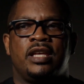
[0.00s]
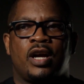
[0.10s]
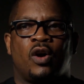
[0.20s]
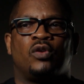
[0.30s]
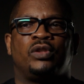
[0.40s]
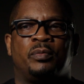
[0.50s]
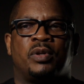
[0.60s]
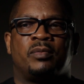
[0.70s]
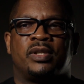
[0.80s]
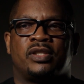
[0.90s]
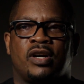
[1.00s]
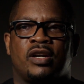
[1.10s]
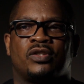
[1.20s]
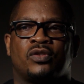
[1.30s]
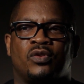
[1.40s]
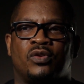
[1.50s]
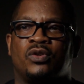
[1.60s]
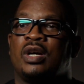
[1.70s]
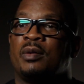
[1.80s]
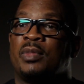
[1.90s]
the only public charter
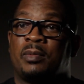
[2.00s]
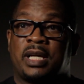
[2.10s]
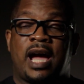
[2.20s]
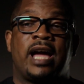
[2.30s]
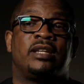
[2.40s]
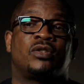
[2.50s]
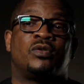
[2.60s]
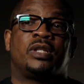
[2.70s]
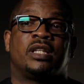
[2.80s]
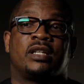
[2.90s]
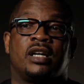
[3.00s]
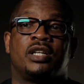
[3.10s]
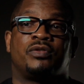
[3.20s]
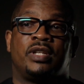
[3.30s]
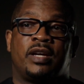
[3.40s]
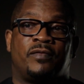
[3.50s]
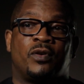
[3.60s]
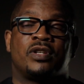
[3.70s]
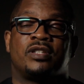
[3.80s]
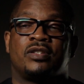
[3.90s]
school, public high school in the country that
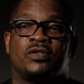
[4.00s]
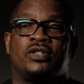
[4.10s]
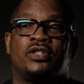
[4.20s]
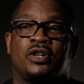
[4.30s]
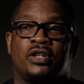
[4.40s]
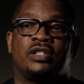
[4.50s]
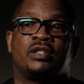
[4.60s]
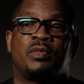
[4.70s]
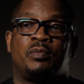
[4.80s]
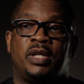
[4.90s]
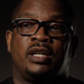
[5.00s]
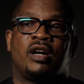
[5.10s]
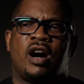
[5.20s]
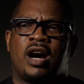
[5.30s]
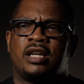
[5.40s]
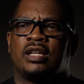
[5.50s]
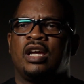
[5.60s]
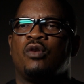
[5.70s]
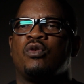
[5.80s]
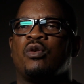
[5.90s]
focuses on journalism and media arts,
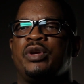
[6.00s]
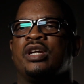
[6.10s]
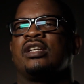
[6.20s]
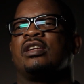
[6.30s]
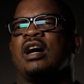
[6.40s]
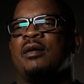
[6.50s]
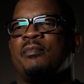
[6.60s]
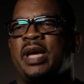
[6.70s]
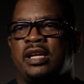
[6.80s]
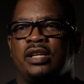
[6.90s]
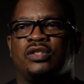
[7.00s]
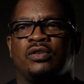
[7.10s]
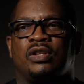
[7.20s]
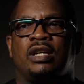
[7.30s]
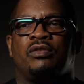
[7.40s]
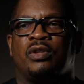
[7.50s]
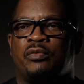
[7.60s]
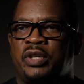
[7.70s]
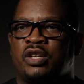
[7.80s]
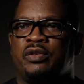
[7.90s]
where we are, are making sure that, that
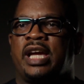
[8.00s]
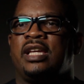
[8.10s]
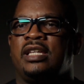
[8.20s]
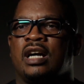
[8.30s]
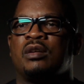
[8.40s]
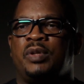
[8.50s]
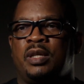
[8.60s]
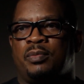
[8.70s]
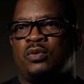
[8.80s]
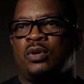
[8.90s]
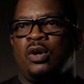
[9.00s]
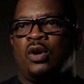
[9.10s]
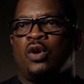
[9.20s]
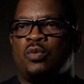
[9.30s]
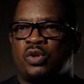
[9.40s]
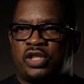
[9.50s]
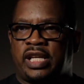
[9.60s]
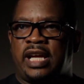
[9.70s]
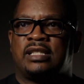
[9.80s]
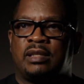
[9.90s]
we create young people who will
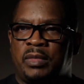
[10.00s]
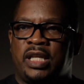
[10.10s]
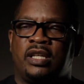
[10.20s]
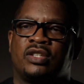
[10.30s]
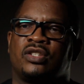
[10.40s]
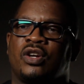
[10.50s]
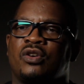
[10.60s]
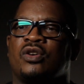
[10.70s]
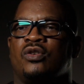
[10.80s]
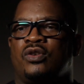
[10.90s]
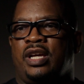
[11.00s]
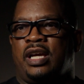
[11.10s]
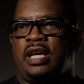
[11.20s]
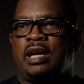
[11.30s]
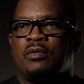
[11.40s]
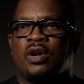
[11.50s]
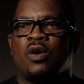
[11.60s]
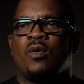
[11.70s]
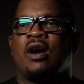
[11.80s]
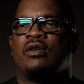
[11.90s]
change the media circle and they will
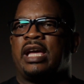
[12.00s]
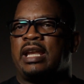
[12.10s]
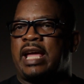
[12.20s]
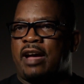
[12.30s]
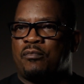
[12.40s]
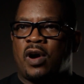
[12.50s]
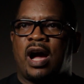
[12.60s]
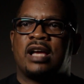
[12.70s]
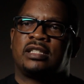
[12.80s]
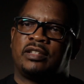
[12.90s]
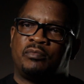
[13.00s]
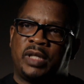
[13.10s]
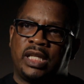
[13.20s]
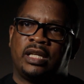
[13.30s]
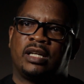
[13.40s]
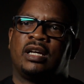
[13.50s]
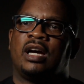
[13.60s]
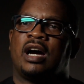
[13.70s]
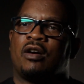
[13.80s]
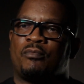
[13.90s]
go out and have positive media
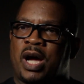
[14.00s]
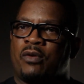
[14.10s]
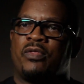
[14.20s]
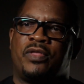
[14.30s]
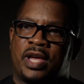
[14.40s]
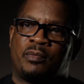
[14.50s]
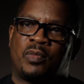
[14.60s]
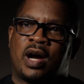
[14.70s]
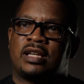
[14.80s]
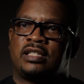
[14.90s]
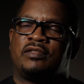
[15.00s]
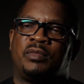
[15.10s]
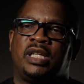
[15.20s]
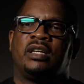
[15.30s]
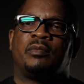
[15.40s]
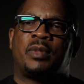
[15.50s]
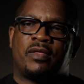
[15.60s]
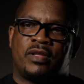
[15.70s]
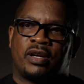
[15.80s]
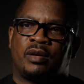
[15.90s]
about them, positive media
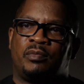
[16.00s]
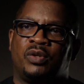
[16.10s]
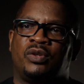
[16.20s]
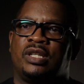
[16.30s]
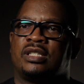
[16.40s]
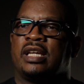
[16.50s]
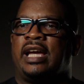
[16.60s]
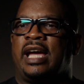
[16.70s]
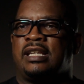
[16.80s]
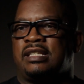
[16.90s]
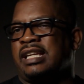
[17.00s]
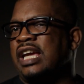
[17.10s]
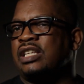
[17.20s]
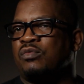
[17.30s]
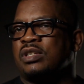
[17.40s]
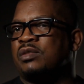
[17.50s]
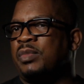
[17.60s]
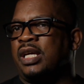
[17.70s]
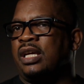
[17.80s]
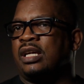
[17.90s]
about their communities, and change what's
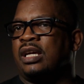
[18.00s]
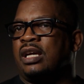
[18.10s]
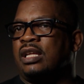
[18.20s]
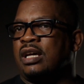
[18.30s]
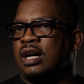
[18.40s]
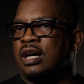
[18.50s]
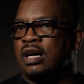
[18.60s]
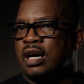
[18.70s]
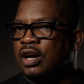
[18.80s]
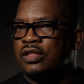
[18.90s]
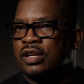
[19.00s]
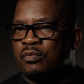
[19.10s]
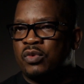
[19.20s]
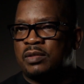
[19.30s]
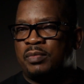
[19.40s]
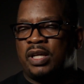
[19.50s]
being, uh, other than what's